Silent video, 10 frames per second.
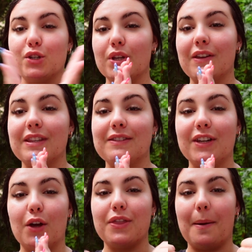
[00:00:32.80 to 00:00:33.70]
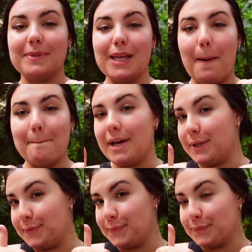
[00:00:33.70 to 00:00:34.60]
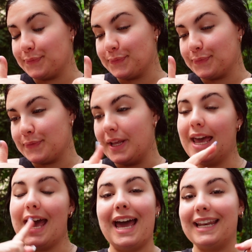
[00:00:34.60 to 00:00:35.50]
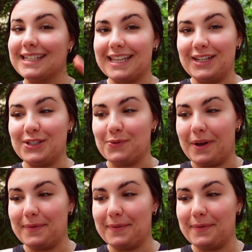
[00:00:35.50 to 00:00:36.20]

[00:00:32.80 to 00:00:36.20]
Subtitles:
sure you give this video a thumbs up and let's get into